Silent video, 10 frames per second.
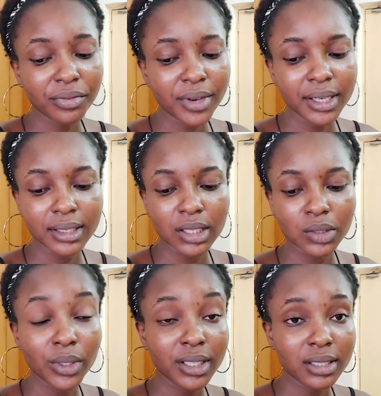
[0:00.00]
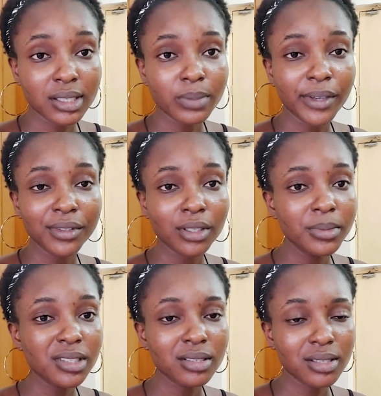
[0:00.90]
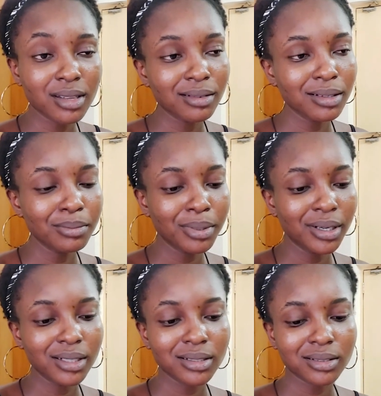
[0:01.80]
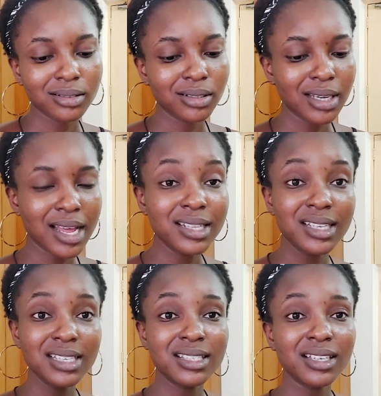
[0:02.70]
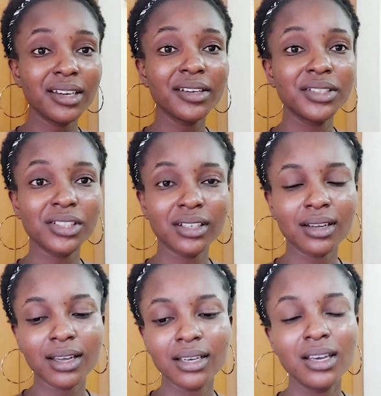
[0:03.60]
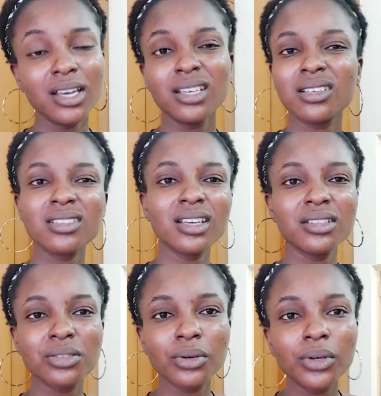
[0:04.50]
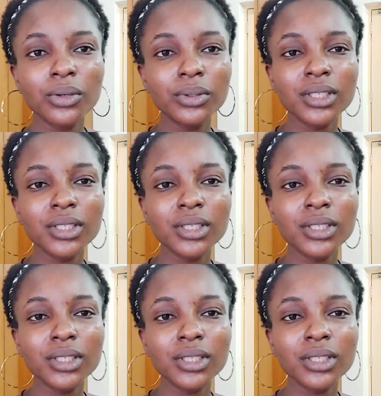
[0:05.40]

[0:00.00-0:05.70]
Find out what it is. But if you're coming to the southern part, at least here in Chennai, it doesn't get so cold.